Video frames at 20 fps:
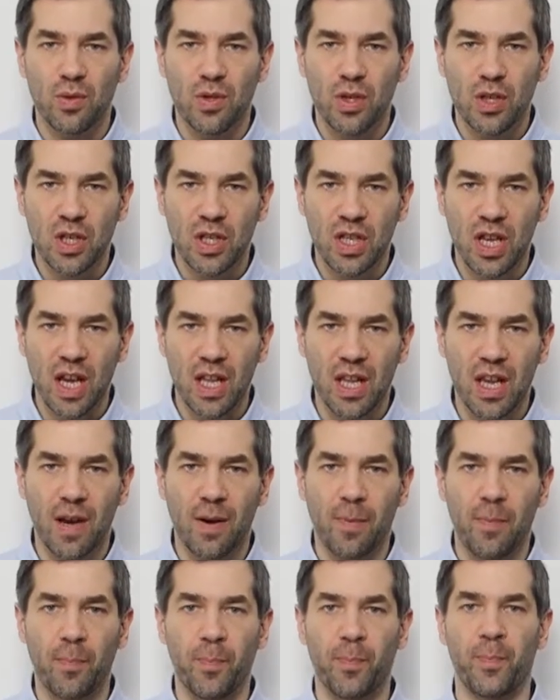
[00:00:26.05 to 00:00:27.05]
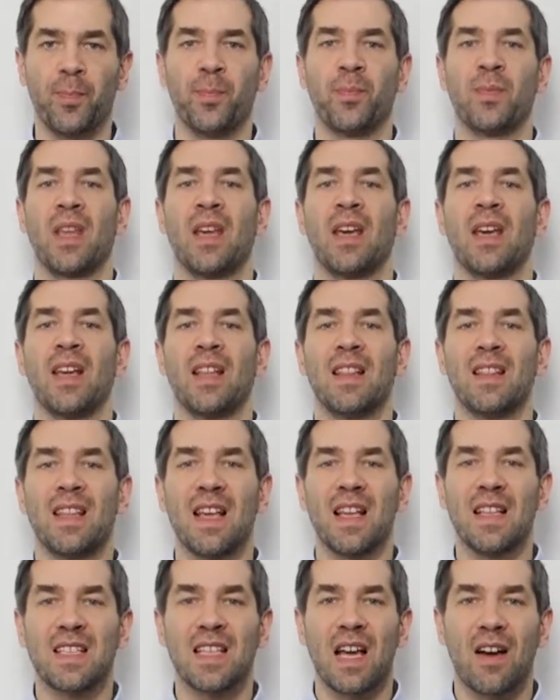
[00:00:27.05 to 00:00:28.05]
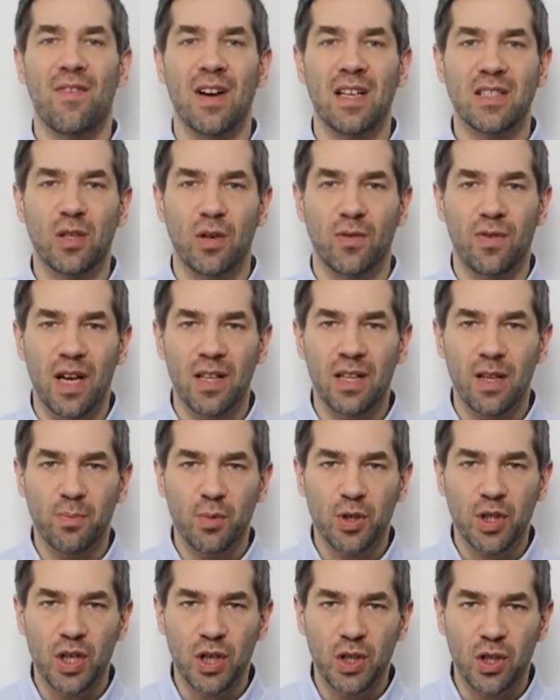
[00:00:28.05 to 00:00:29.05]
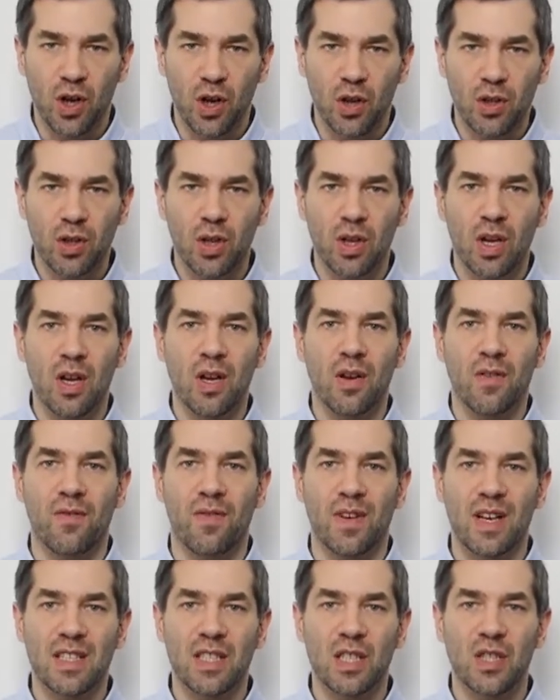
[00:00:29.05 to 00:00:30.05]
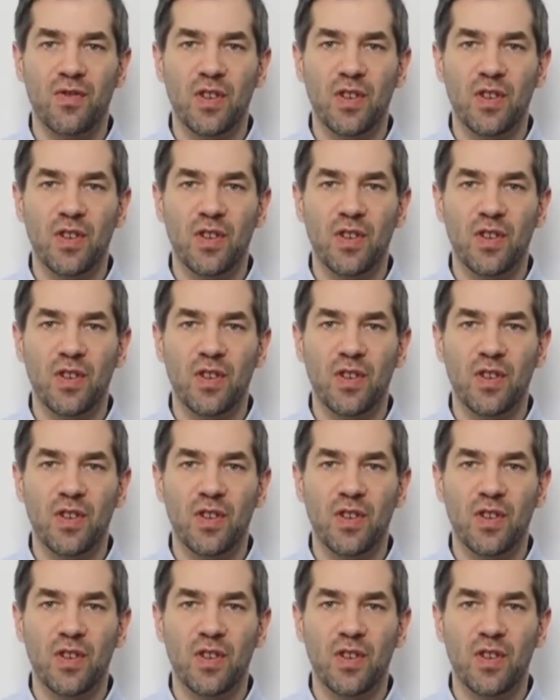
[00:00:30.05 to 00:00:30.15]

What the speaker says: that allows you to smoothly adjust the amount of air and pressure.